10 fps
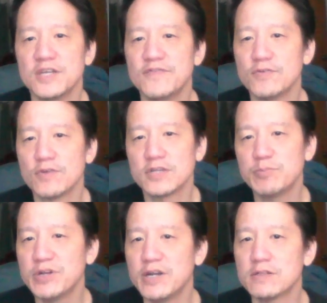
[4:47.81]
If you'd like to
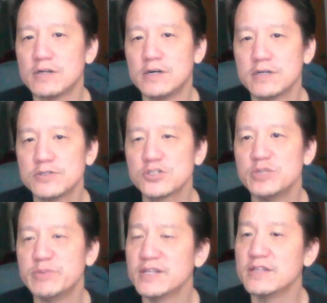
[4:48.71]
play along, there's going to
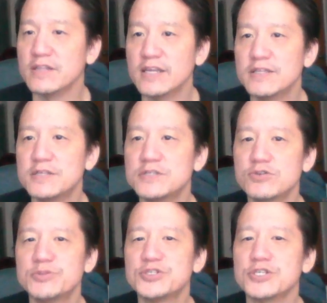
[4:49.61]
be a link in the
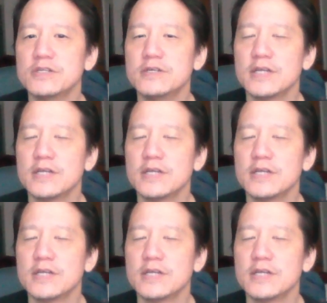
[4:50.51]
description.